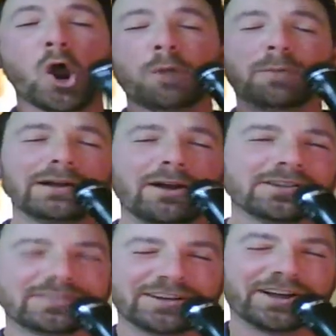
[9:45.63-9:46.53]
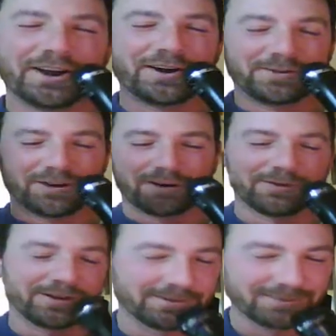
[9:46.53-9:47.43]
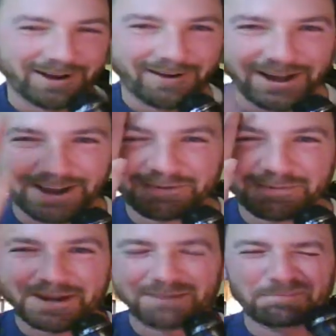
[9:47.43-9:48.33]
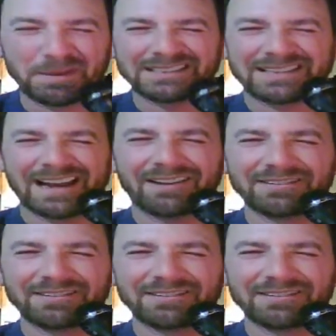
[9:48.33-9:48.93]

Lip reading: Bring on the snow. Not really. All right, love you, Mina. Peace out.